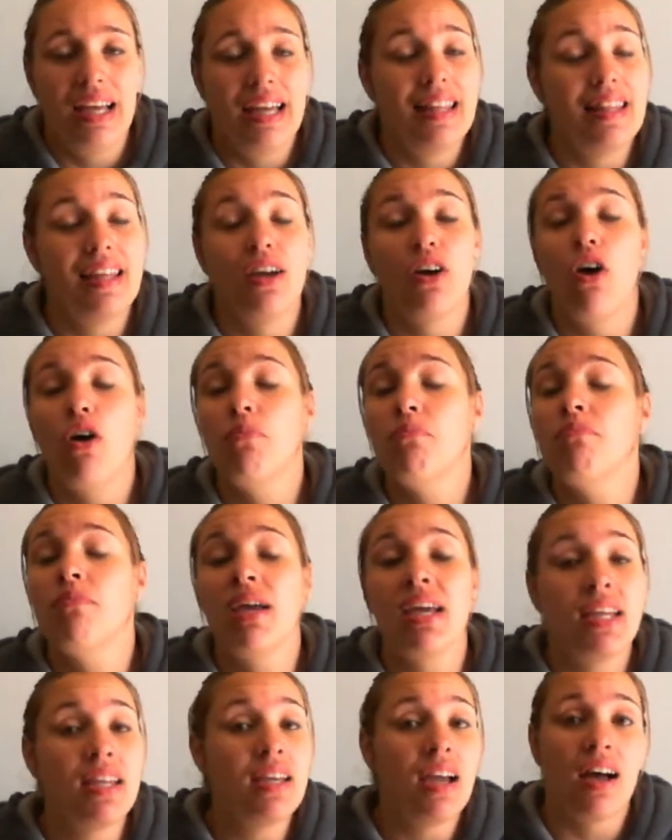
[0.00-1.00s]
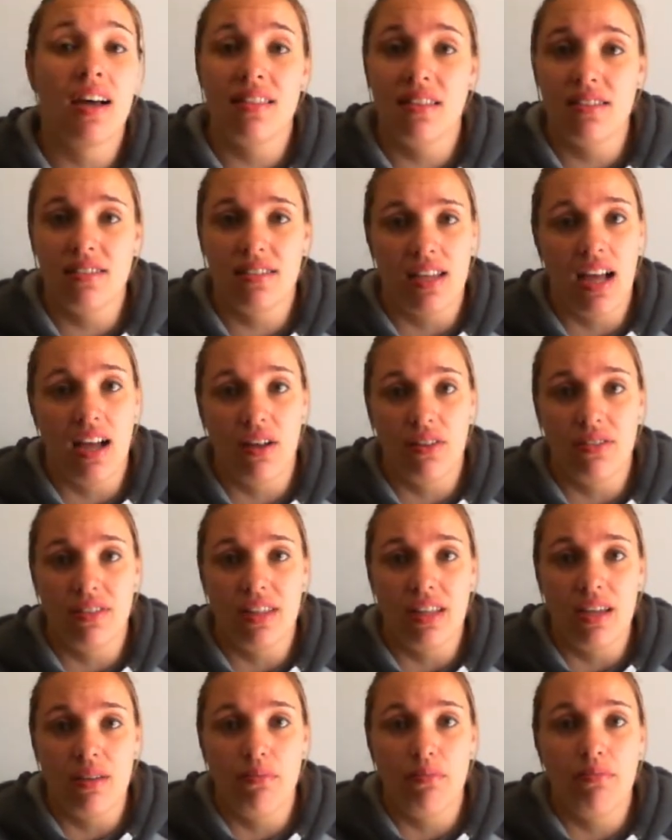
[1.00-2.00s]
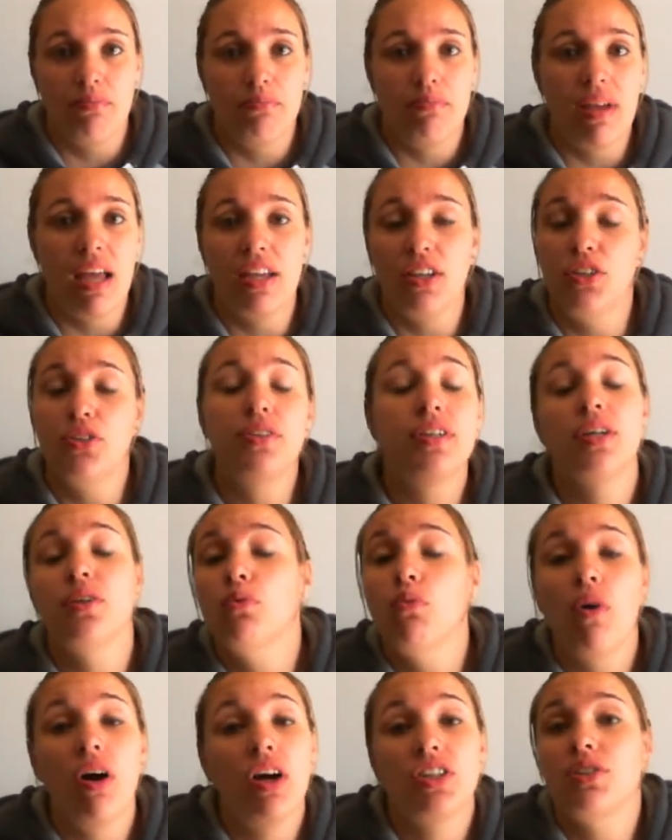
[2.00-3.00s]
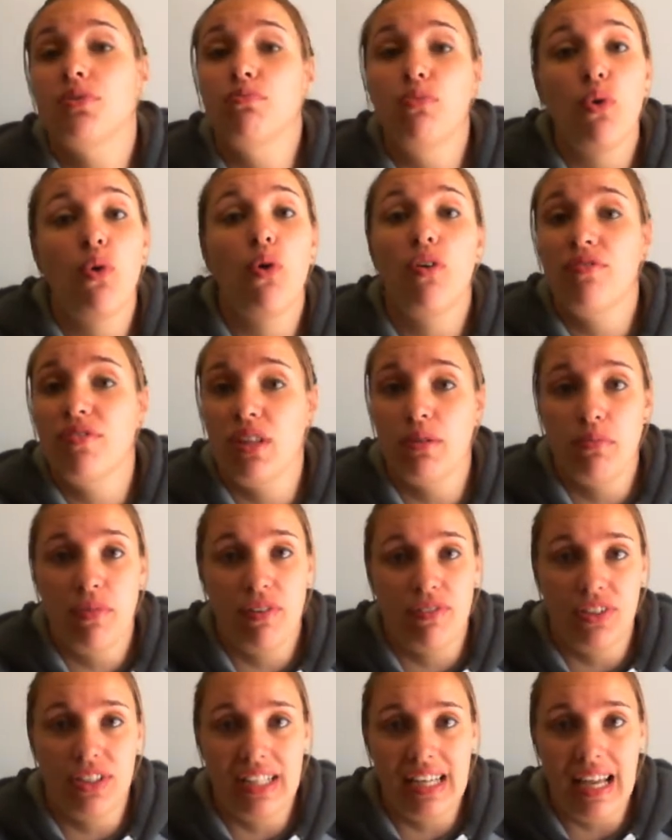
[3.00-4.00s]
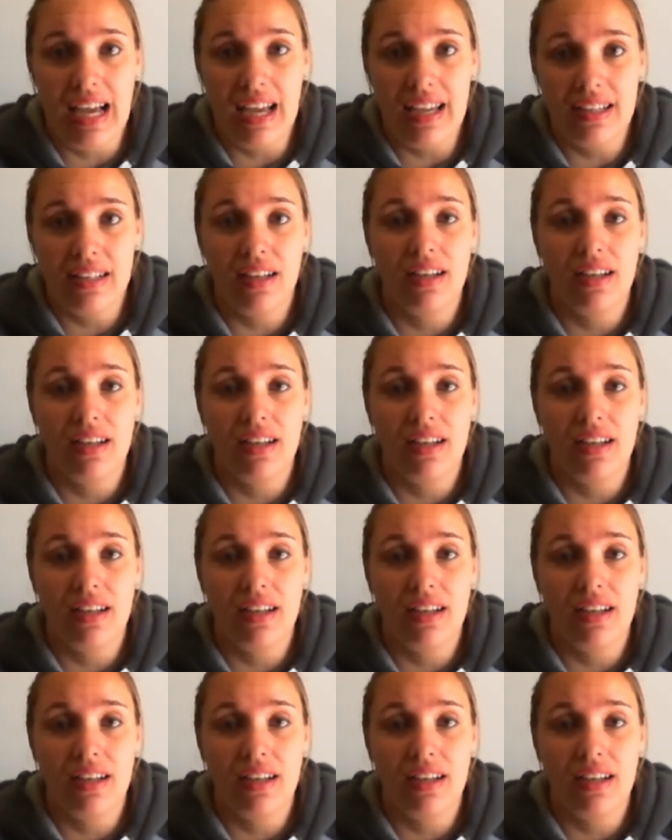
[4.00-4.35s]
There are many others out there, and you can watch more of them if you'd like,